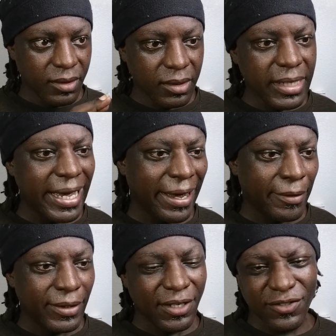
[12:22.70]

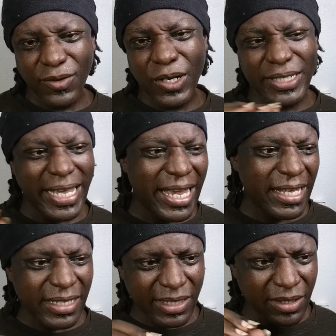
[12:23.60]
Now, as far as the
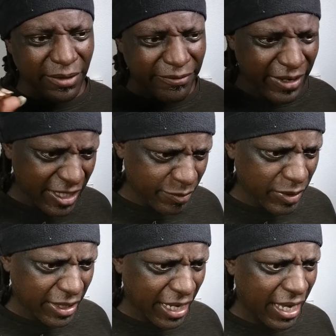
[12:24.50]

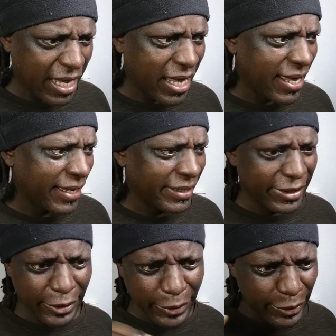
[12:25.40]
Facebook AI and
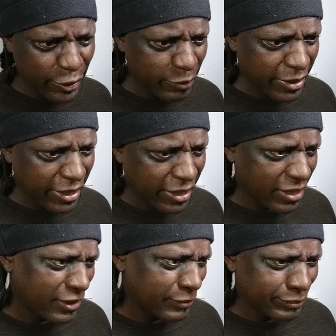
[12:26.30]
YouTube
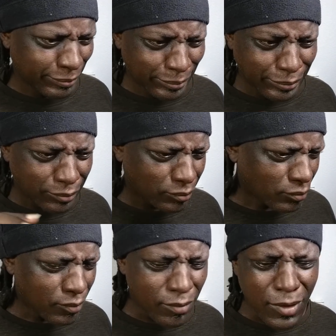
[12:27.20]
AI,
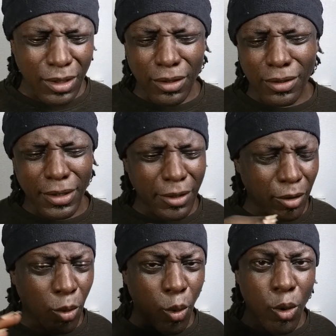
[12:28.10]

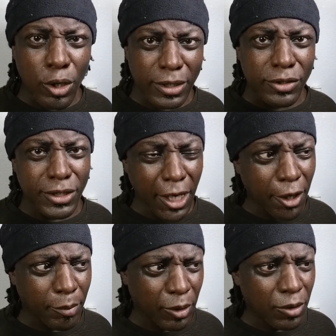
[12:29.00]
they're
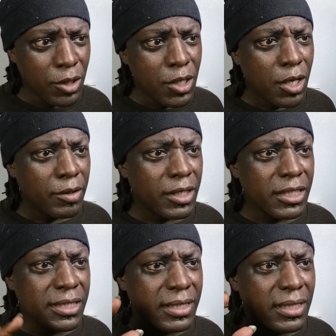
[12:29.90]
terrible,
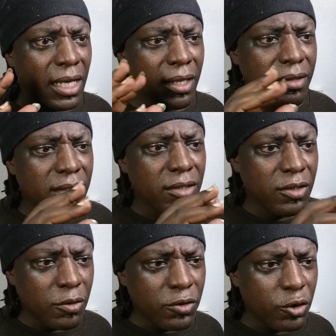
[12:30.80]
because
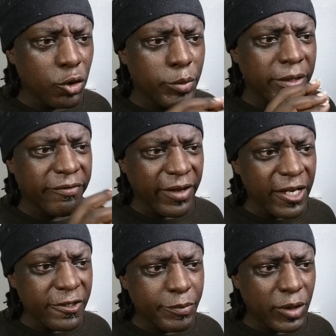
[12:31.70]
YouTube and
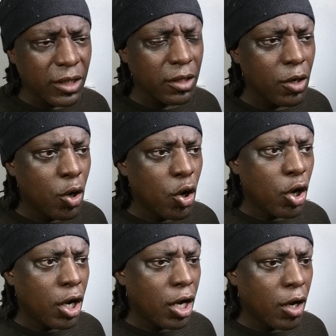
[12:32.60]
Facebook
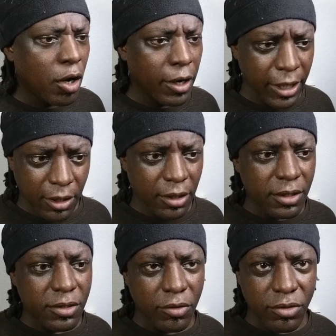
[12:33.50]
are in on
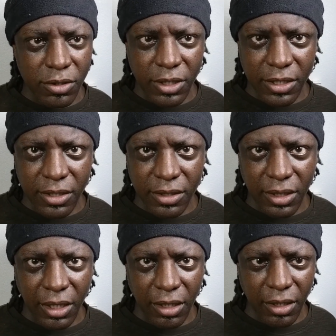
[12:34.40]
the social justice
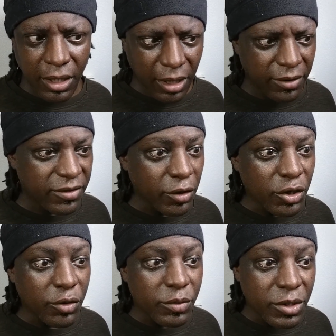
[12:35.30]
thing again. So
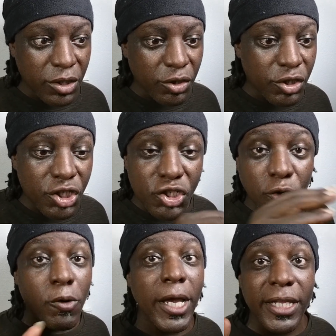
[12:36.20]
you're
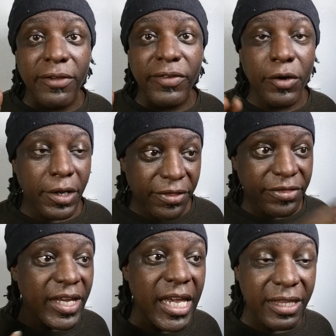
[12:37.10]
destroying the very
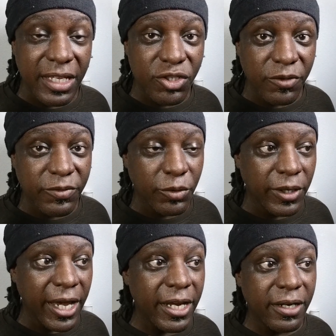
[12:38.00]
thing that you've
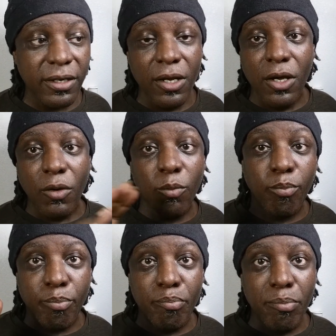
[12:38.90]
created
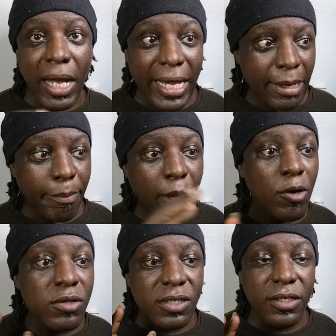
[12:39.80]
by
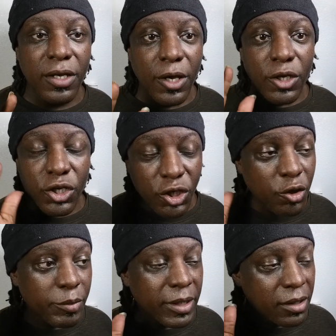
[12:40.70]
imposing
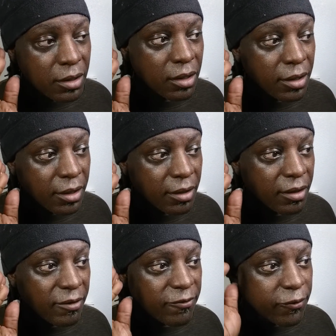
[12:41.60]
human
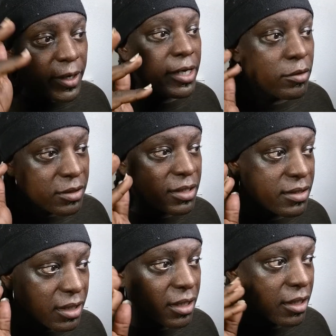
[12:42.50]

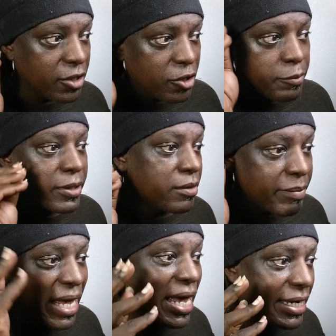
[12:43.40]
frailties in it, and human
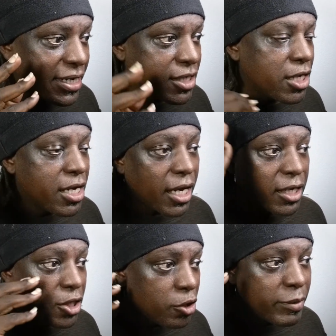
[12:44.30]
baggage
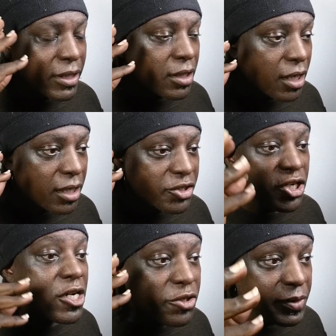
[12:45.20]
and human
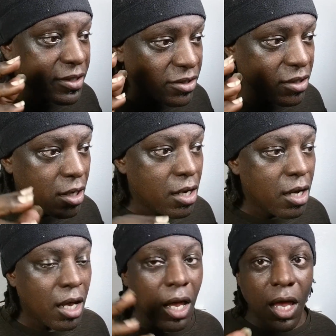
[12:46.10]
judgments
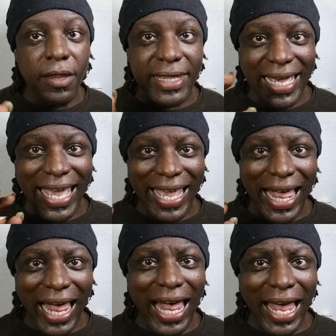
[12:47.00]
on the
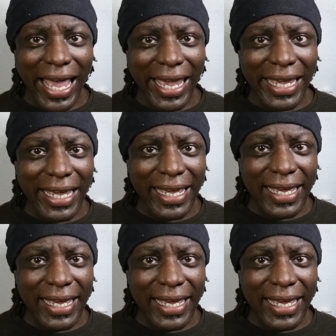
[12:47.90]
AI